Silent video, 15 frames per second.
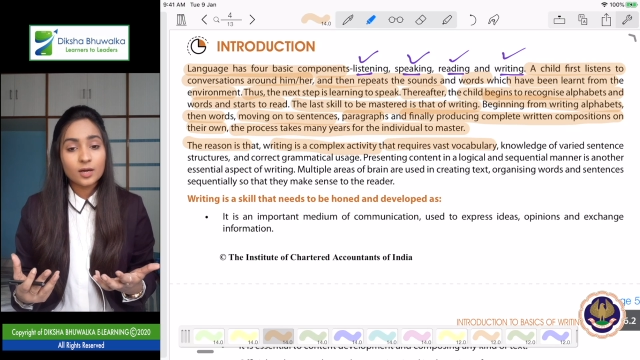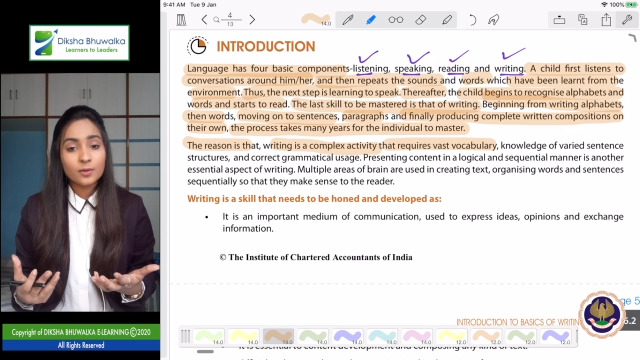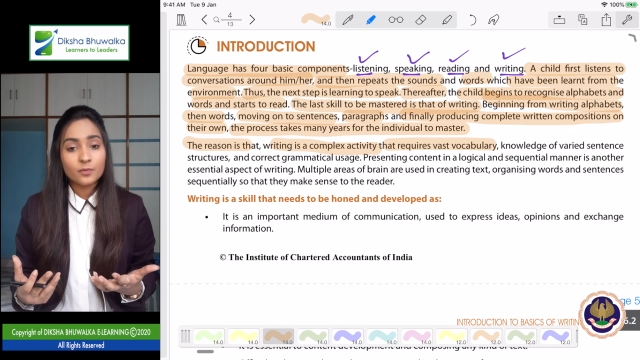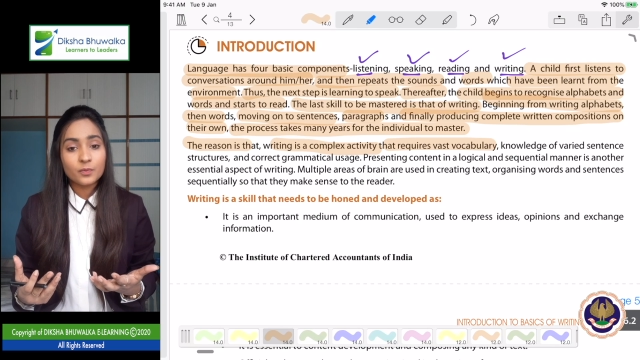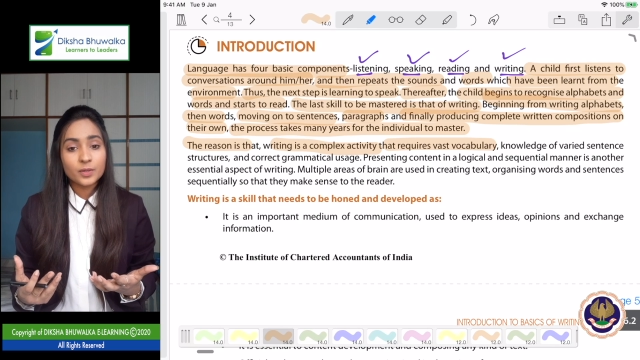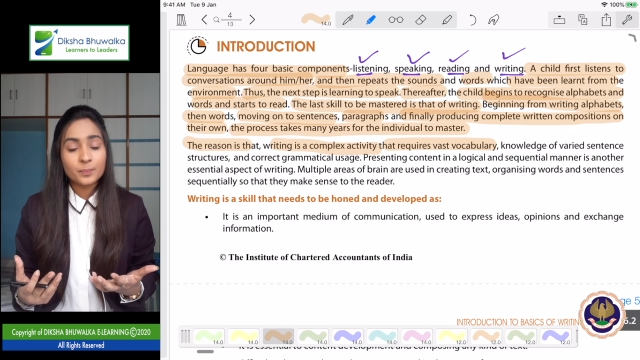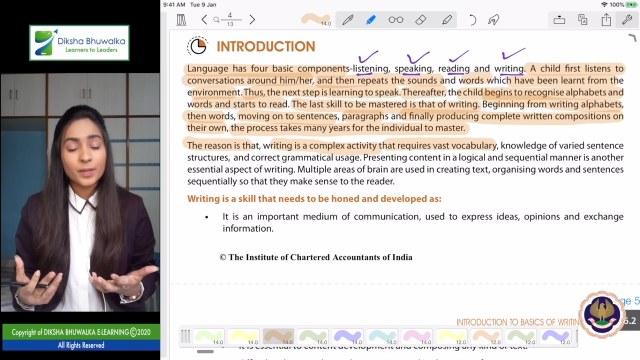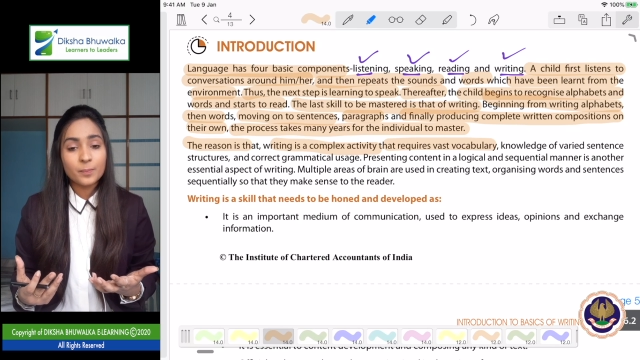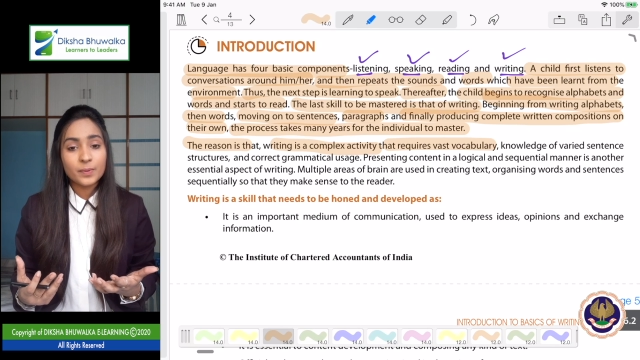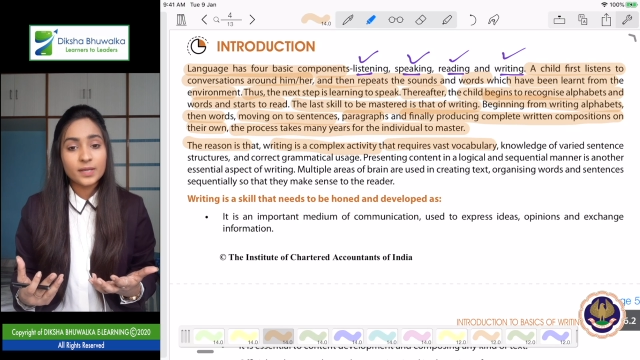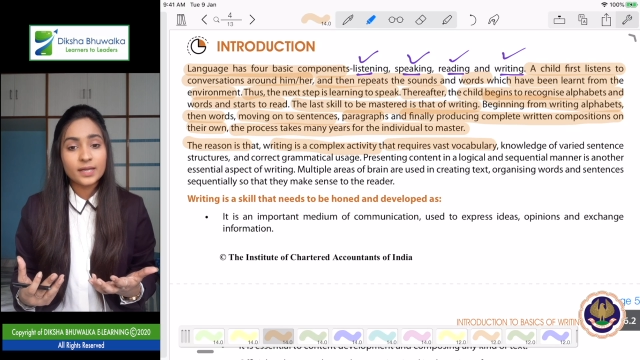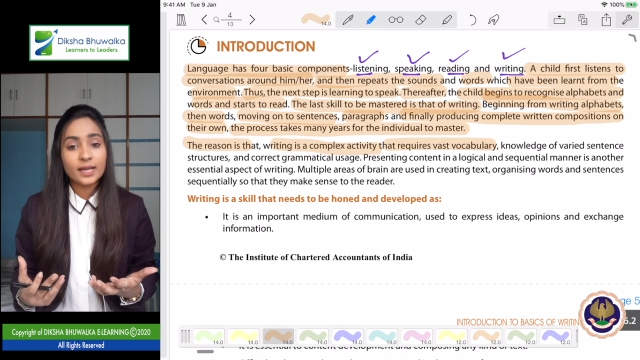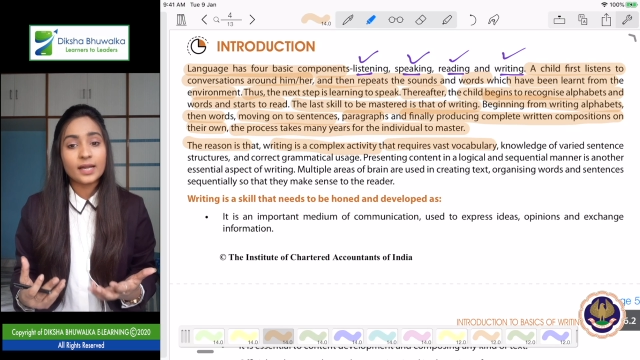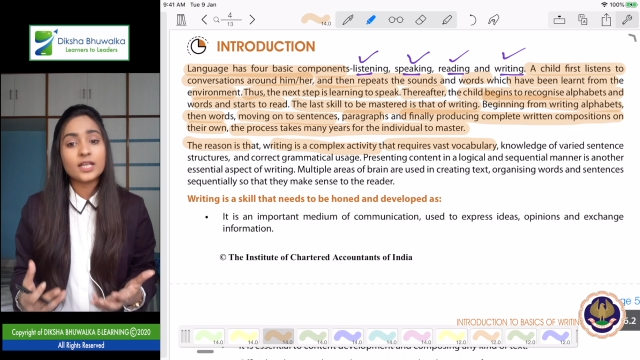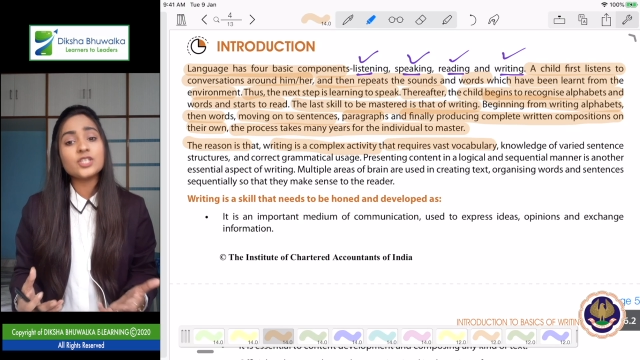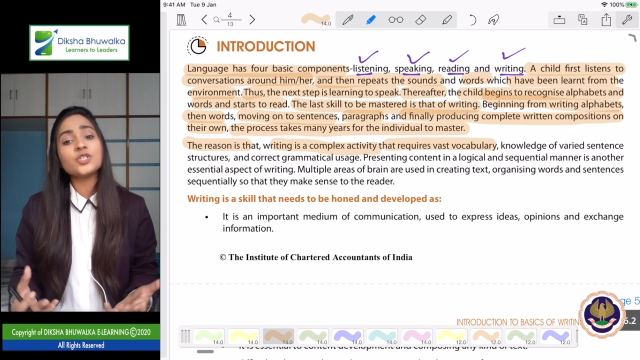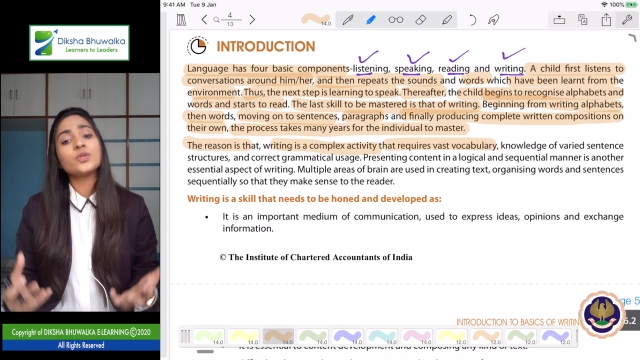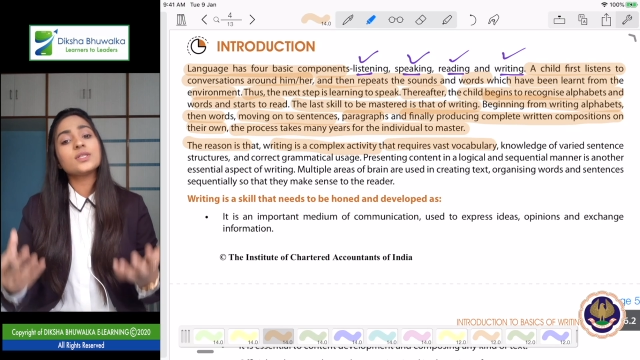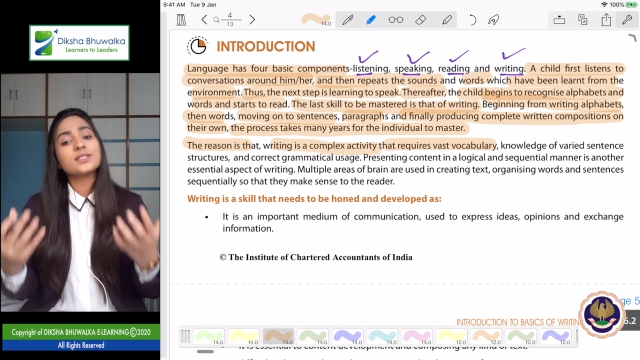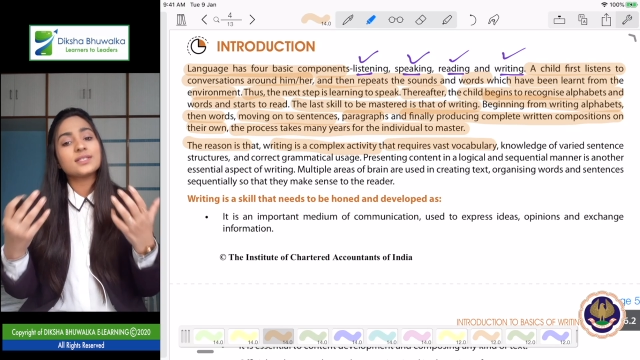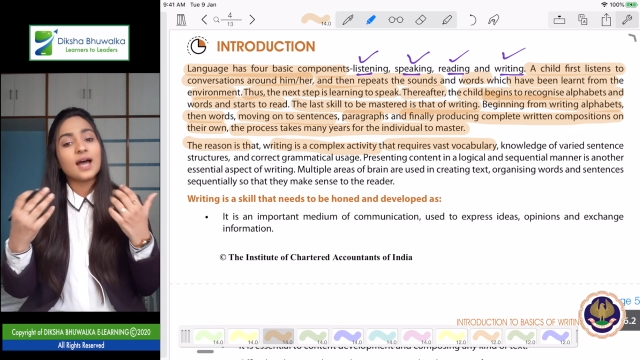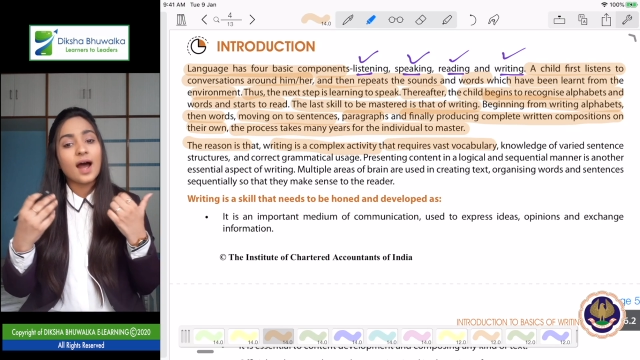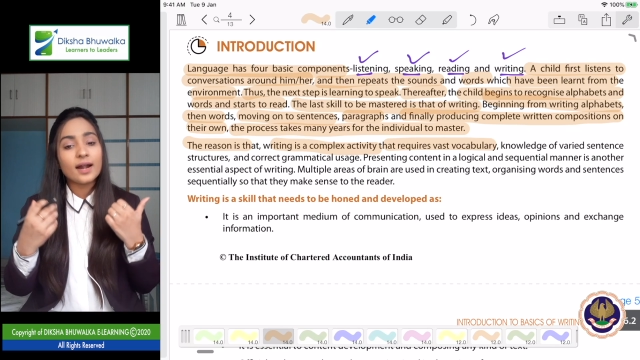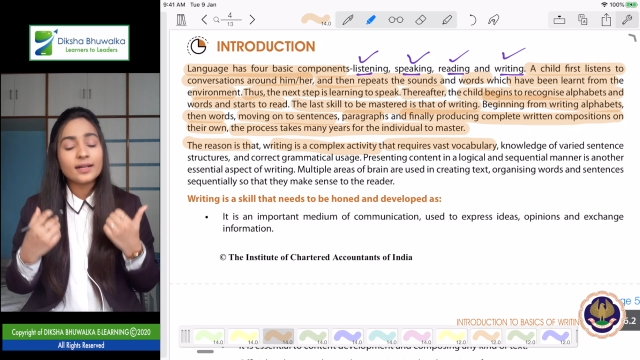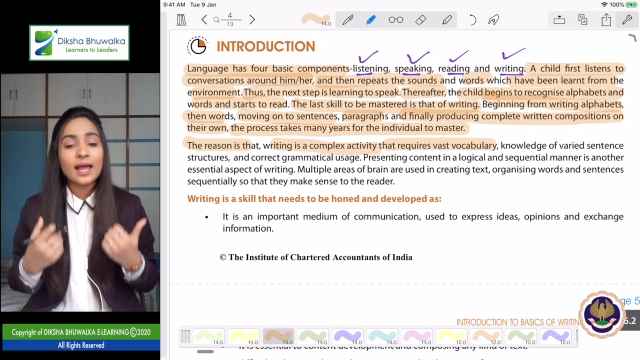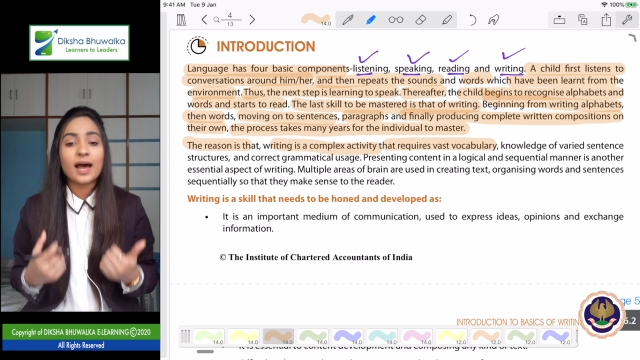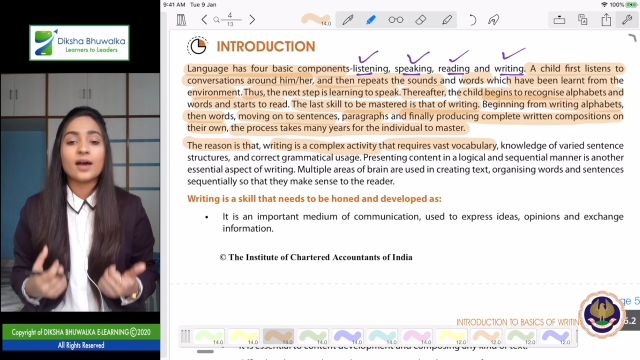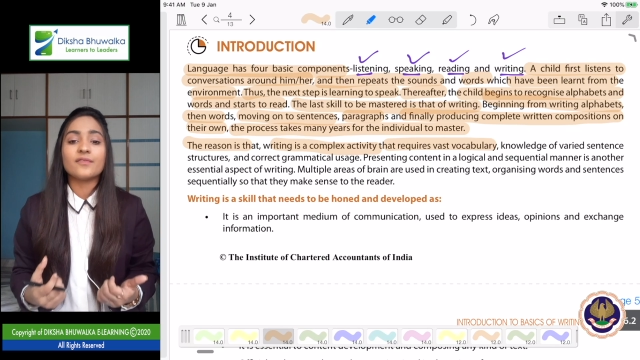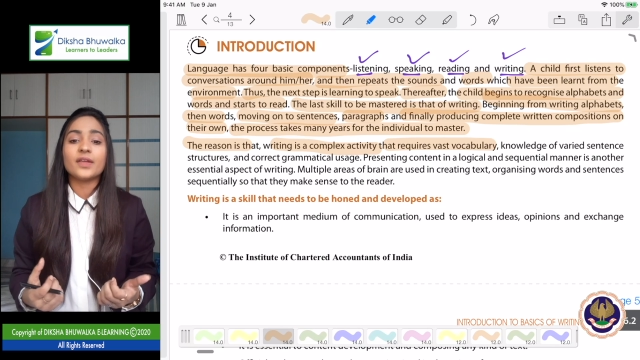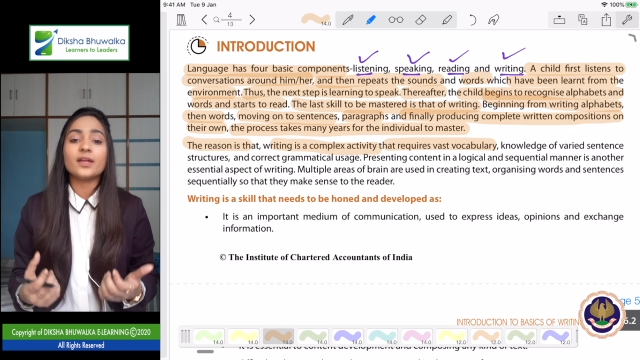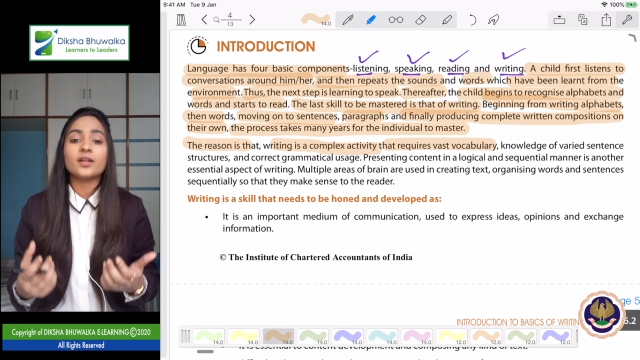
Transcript: with people in English, you'll start having a